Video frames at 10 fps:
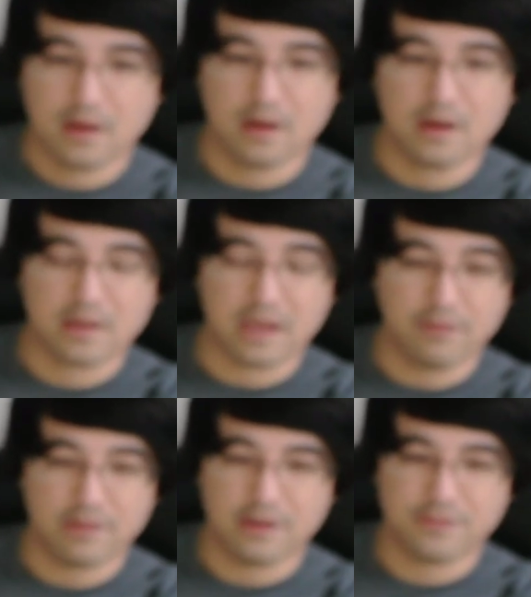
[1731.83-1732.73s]

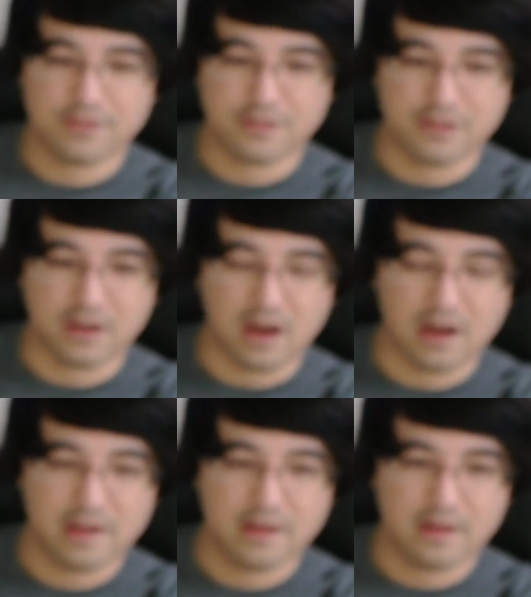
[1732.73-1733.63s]
Galvanizer does
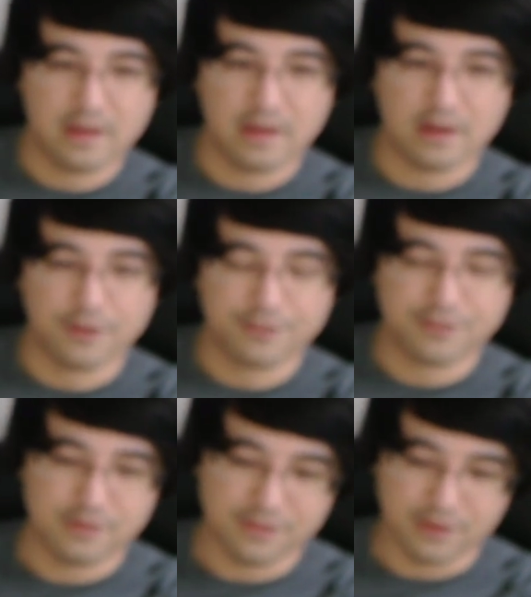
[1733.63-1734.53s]
not, and
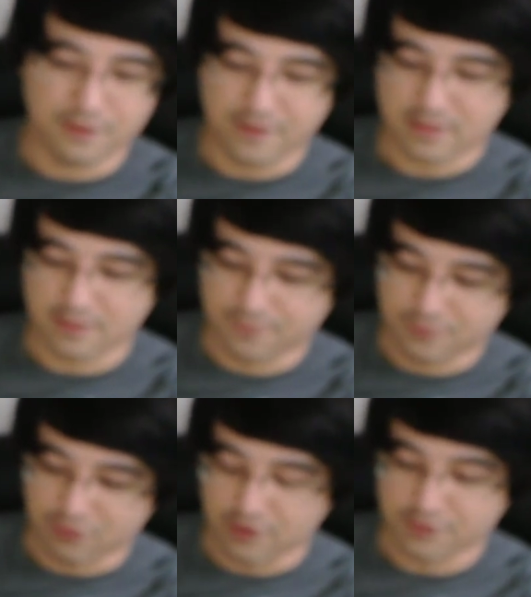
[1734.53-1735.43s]
also it doesn't affect the
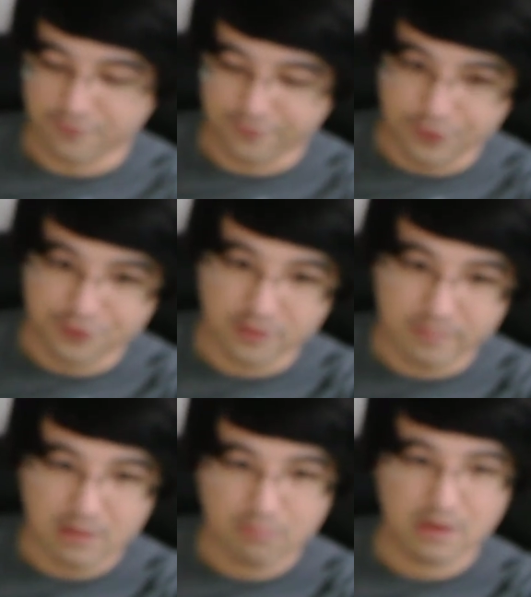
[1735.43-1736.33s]
draws of future
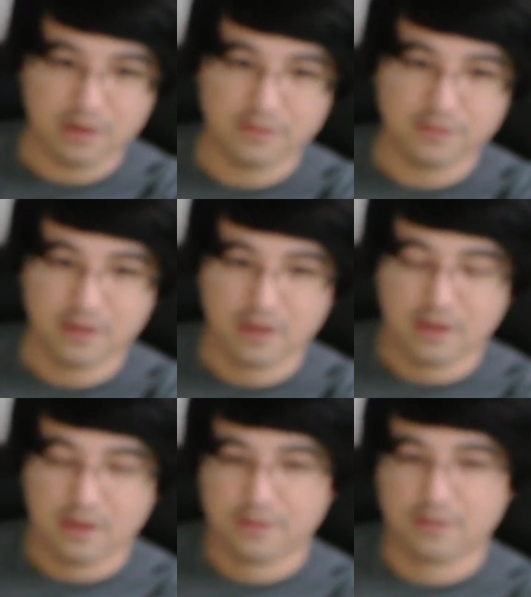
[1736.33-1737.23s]
mech minions.
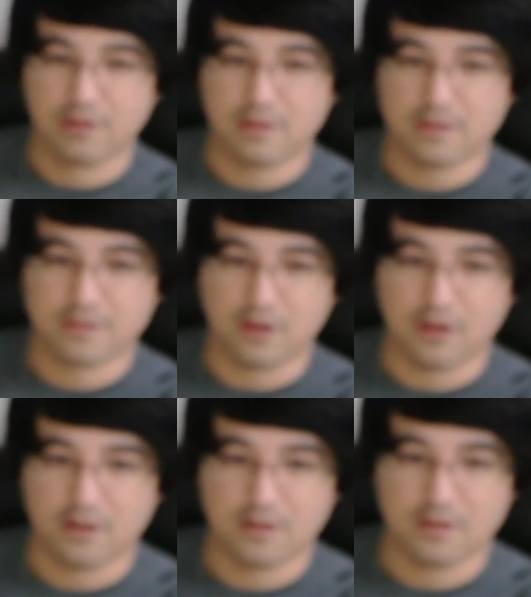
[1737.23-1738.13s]
So I think this
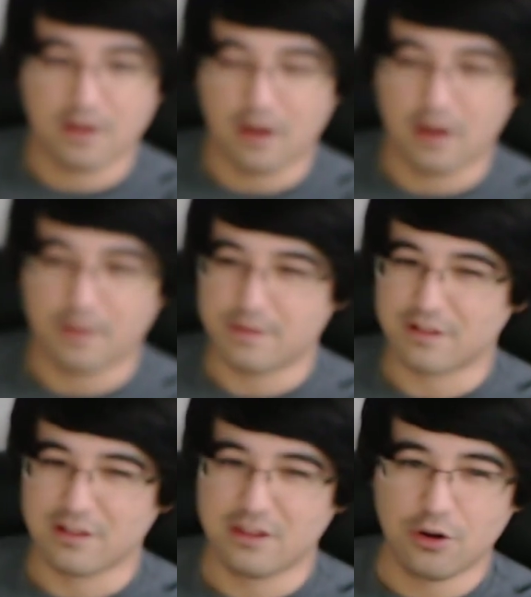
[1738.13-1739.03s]
card is
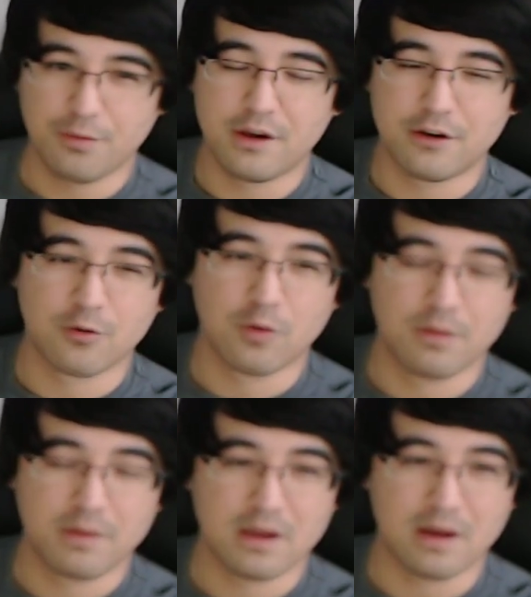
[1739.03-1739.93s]
a little bit underwhelming.